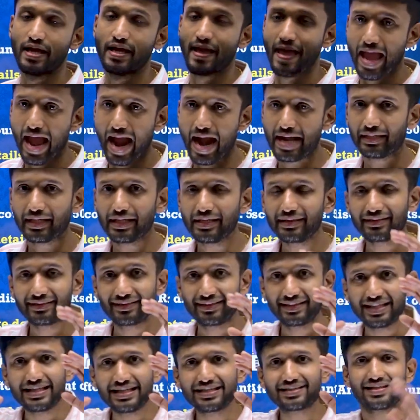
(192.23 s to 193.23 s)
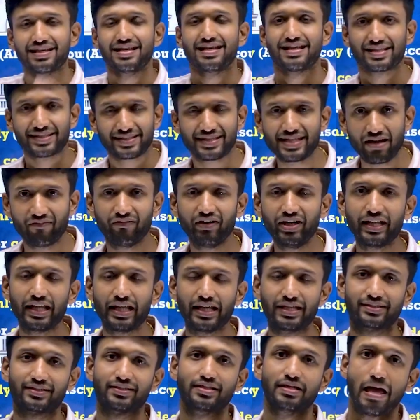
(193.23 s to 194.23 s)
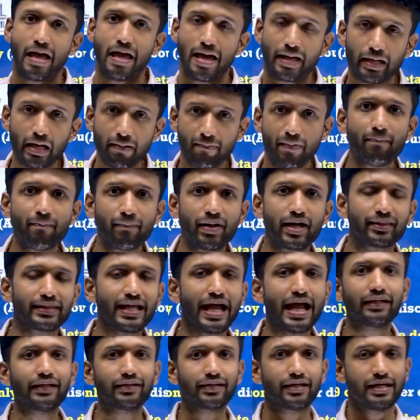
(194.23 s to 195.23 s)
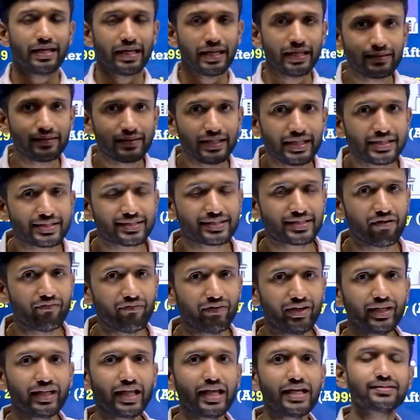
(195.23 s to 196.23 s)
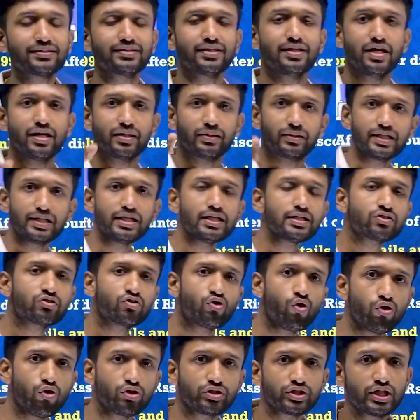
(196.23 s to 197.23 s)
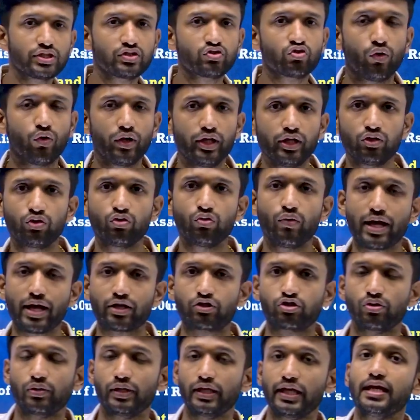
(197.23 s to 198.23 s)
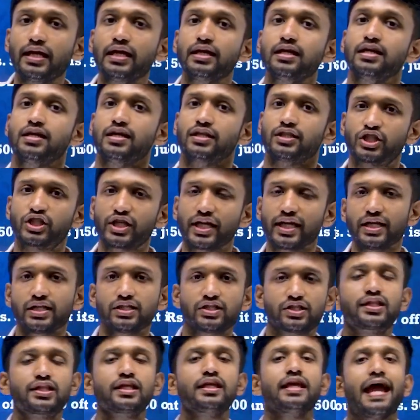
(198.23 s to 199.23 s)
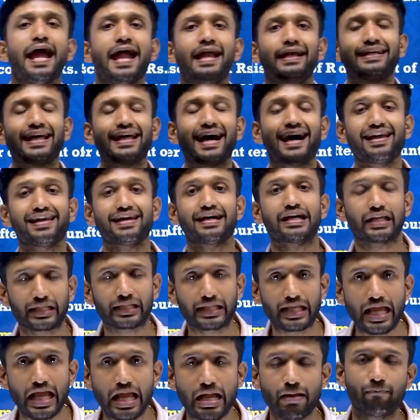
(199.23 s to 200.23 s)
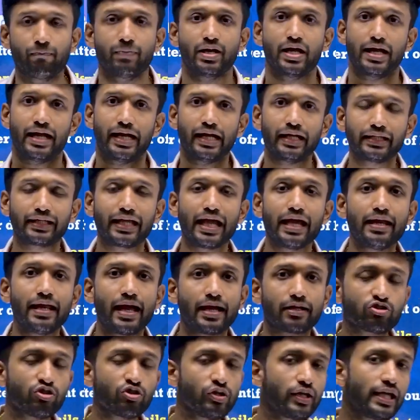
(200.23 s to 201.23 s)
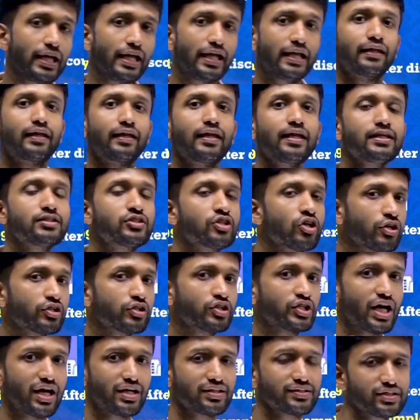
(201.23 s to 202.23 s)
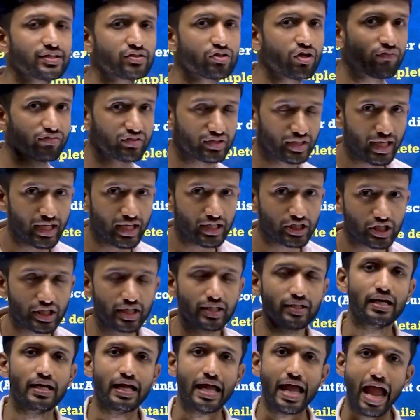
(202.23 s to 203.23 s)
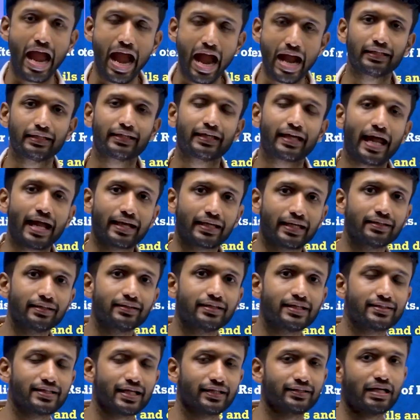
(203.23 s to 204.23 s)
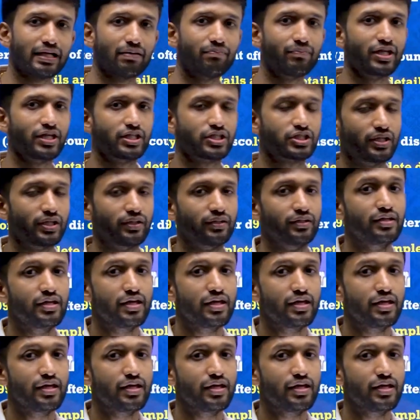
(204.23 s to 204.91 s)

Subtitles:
And in these 7 days, remember that in these 7 days, this course is going to actually change the entire game. It can actually increase your chances of selection and cracking this examination.